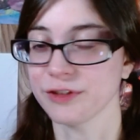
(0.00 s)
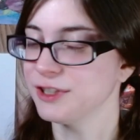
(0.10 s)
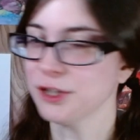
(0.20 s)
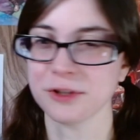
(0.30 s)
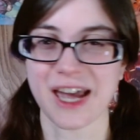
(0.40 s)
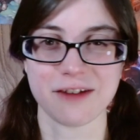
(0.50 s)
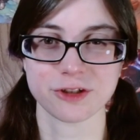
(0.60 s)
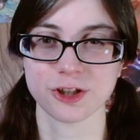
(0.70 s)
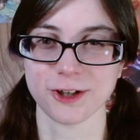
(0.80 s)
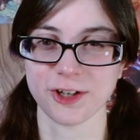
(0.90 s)
you don't have a
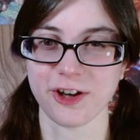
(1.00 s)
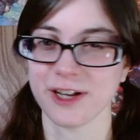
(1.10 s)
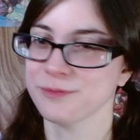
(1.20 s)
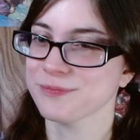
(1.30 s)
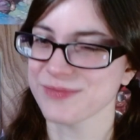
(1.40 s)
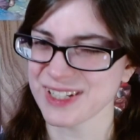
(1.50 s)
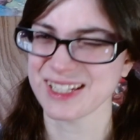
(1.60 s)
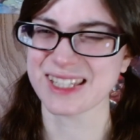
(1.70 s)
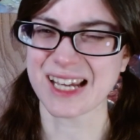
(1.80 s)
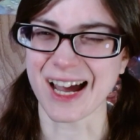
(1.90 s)
shirt on,
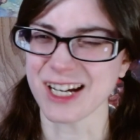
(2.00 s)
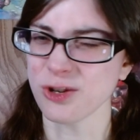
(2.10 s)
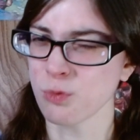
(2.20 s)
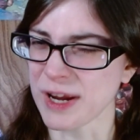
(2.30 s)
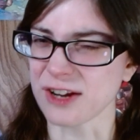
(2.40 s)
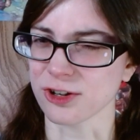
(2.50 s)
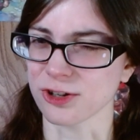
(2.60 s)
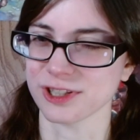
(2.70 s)
it's kinda weird.